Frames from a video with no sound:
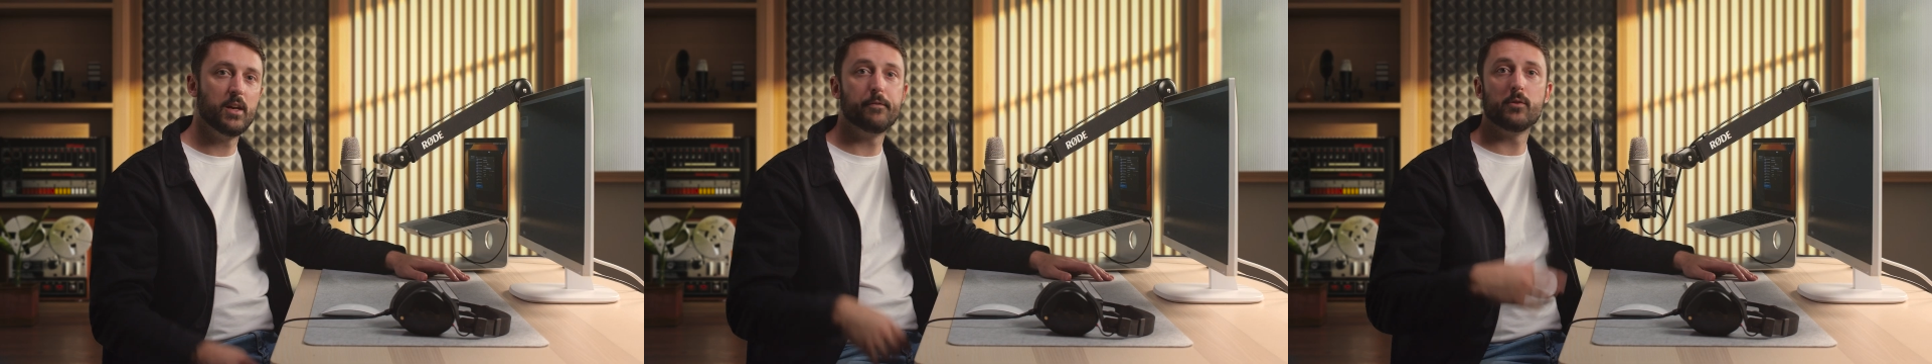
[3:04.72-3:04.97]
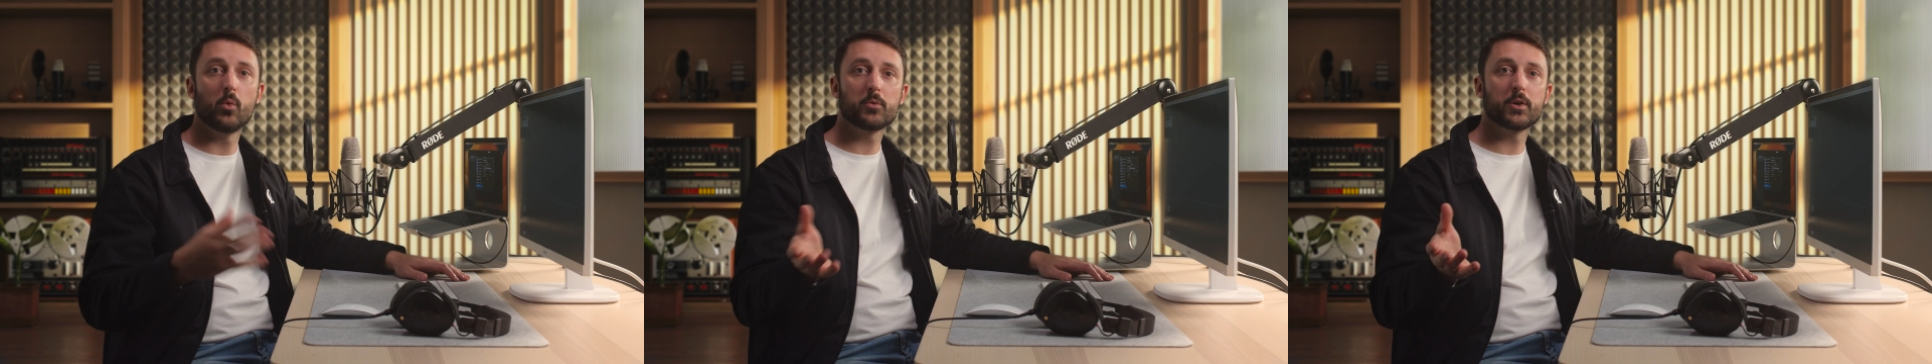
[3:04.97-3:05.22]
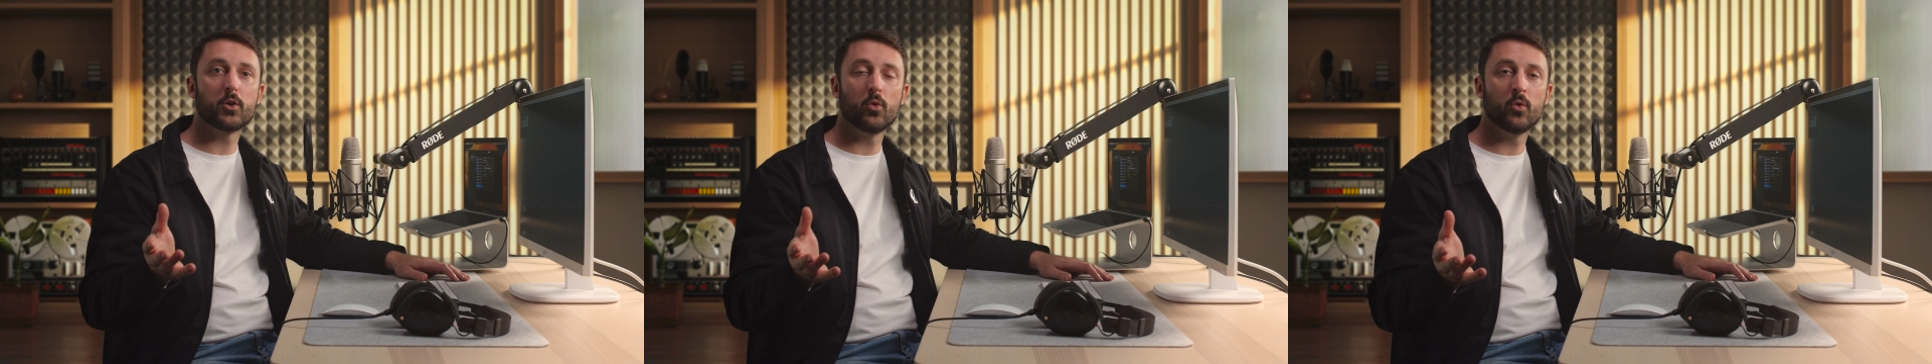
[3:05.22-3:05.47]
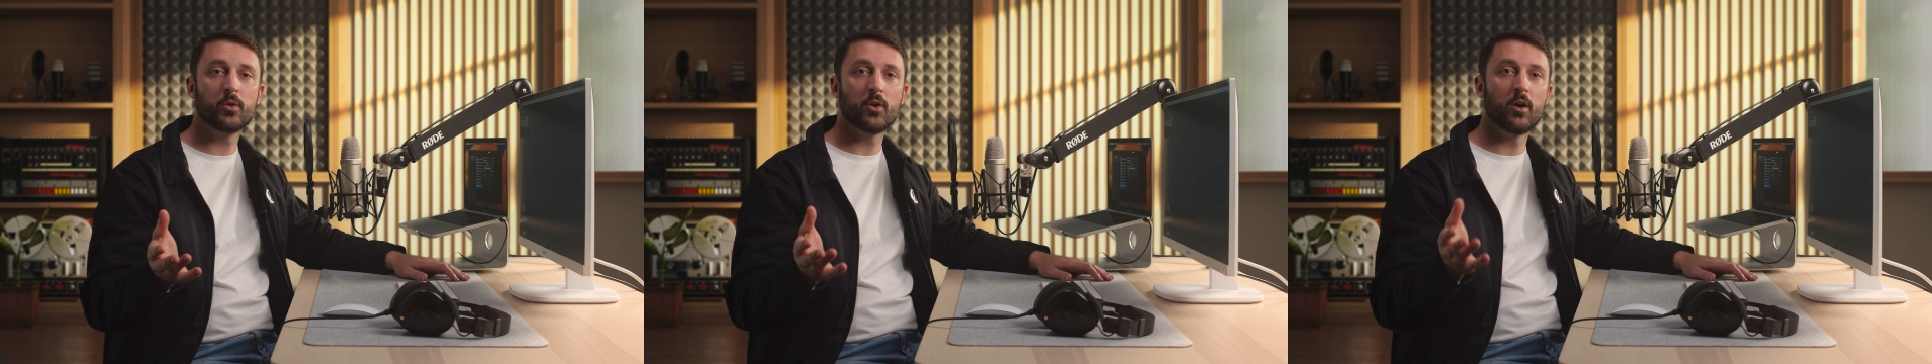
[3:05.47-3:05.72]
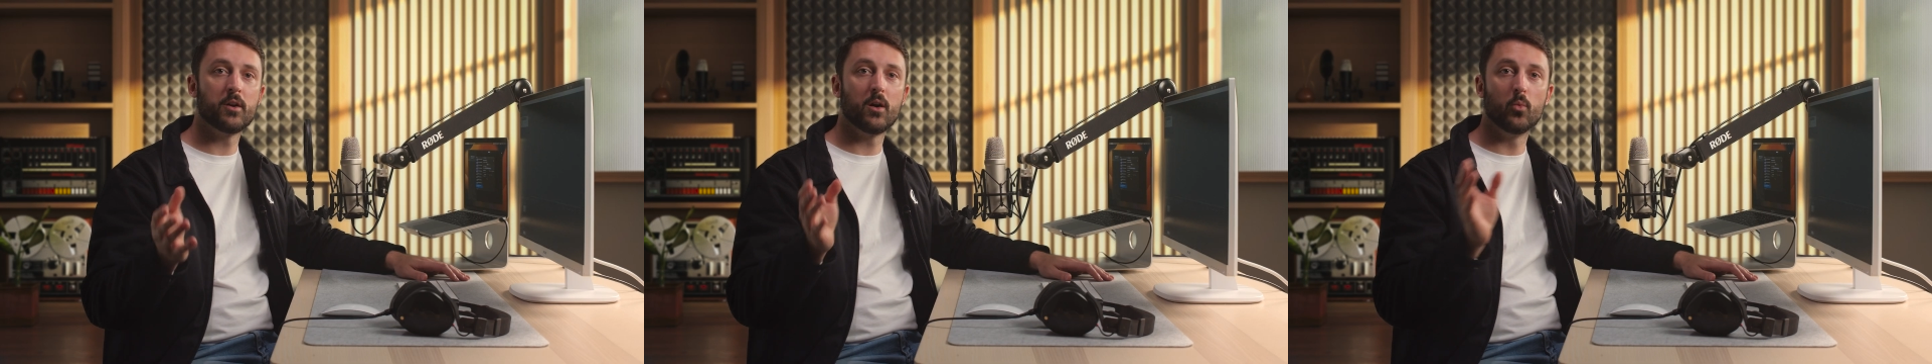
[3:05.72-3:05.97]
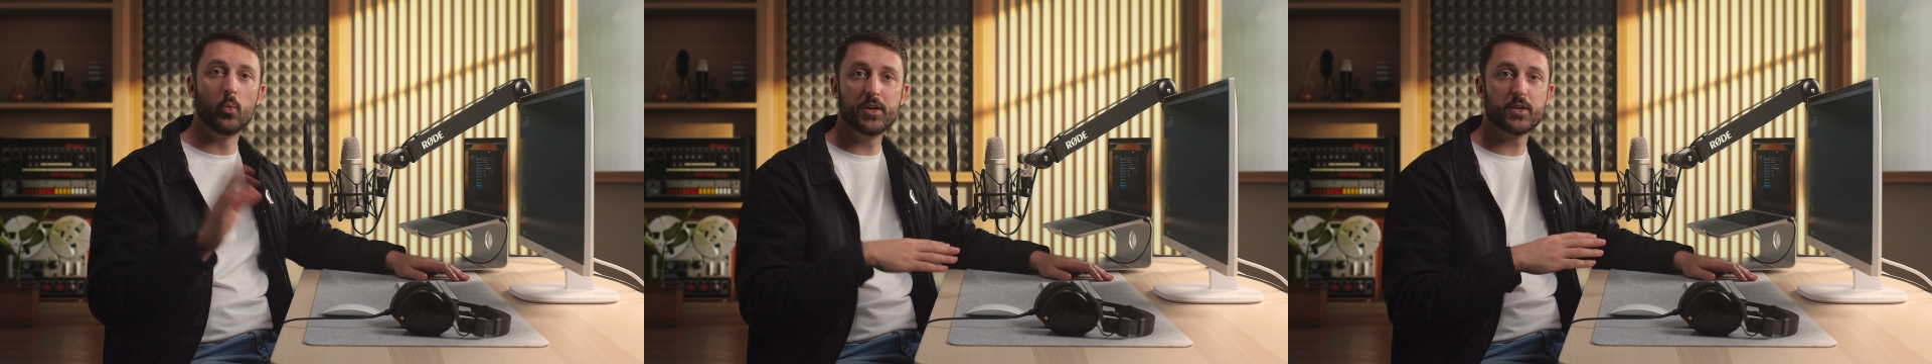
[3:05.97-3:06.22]
If you want to record on a
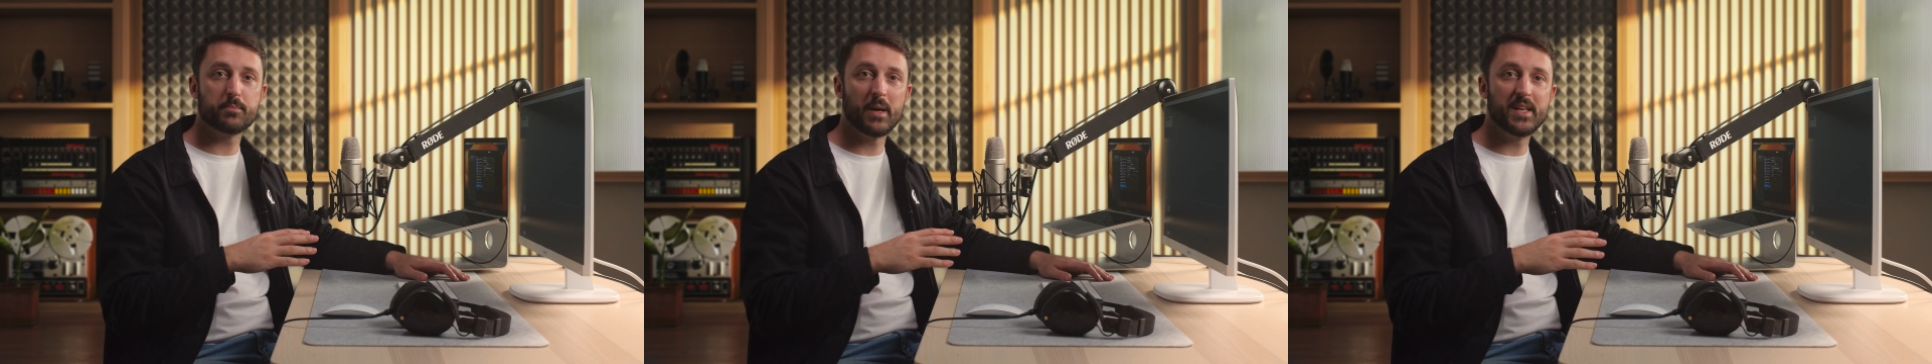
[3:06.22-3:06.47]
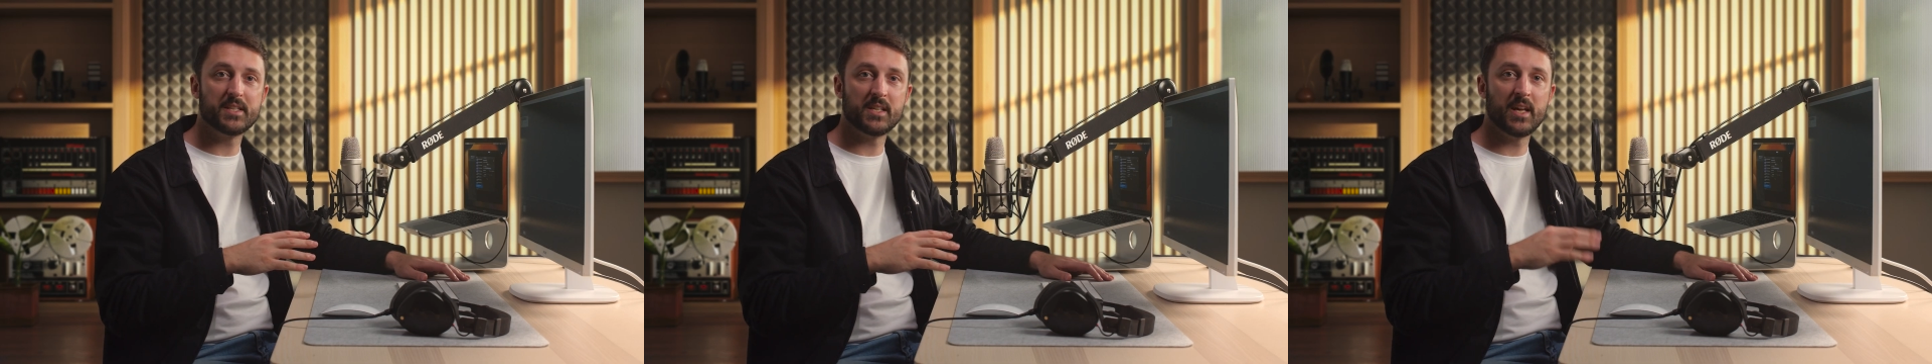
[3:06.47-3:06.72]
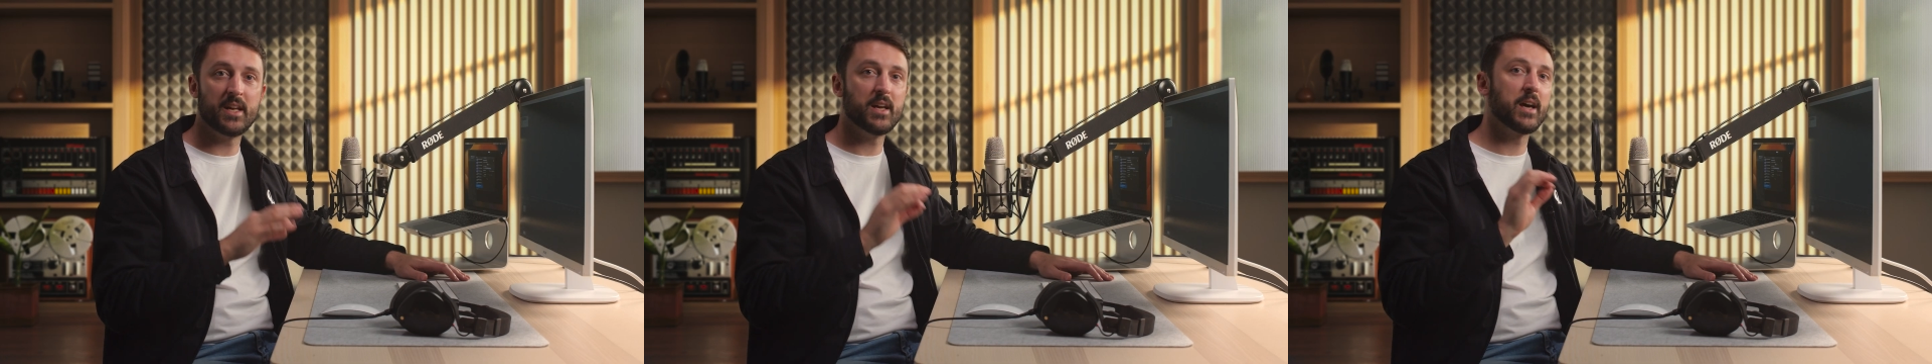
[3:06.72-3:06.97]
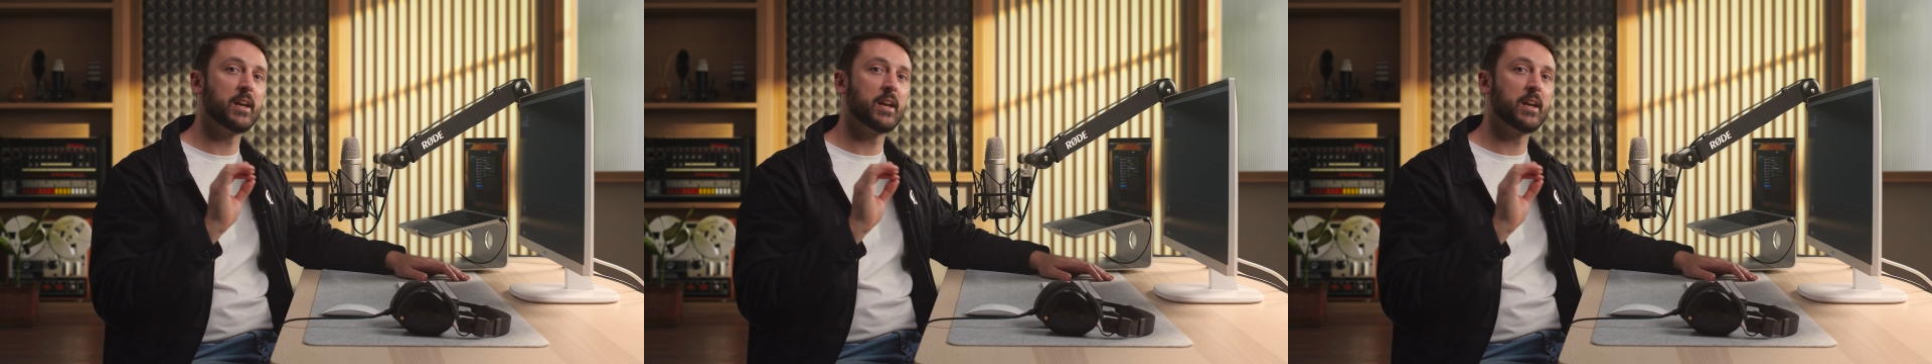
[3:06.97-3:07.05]
Windows PC